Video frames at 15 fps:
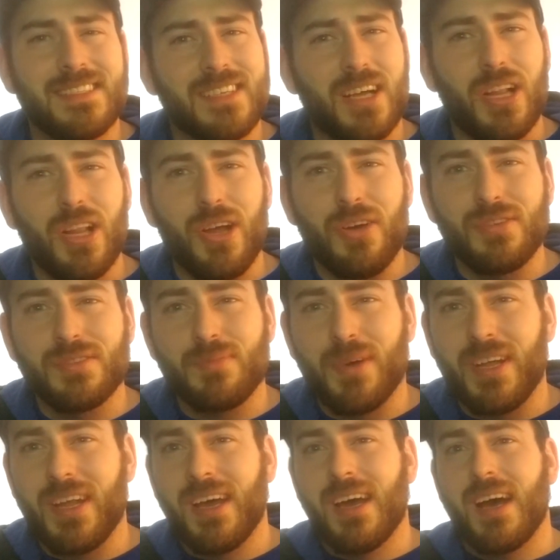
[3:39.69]
close,
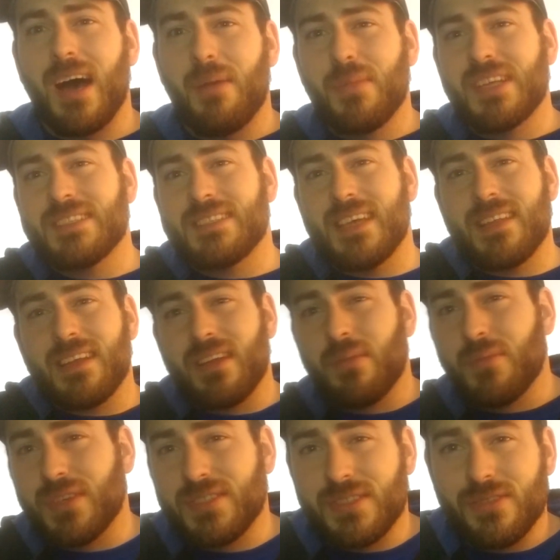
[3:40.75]
but I'm going to say that
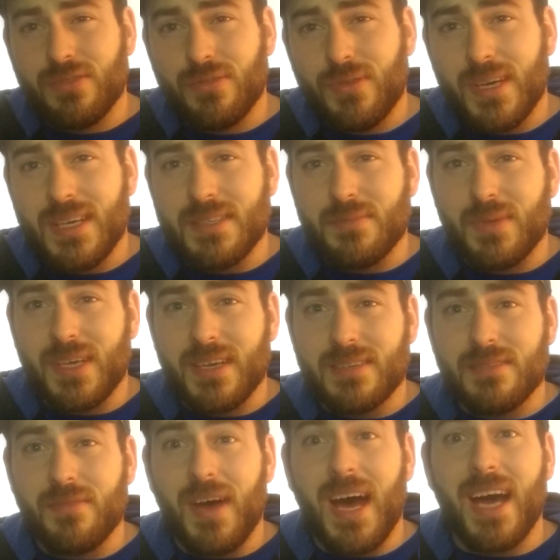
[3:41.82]
number 2 is
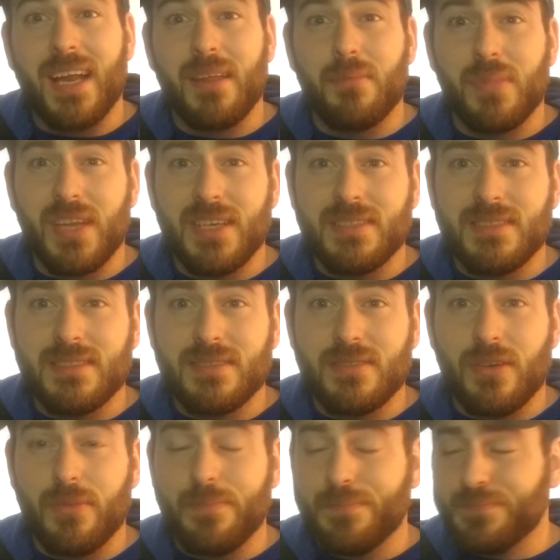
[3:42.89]
because of hiding places.
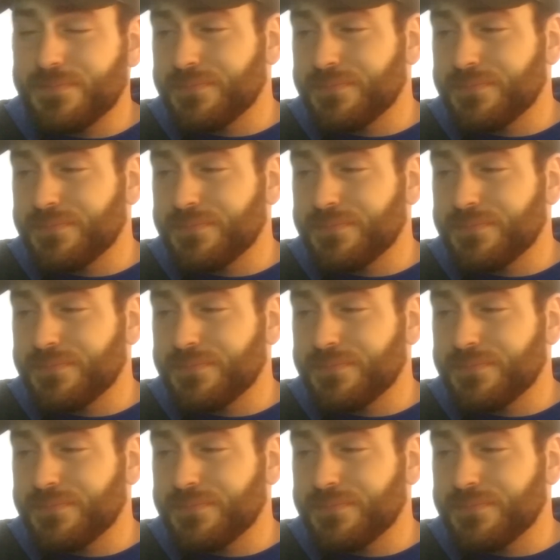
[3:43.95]
So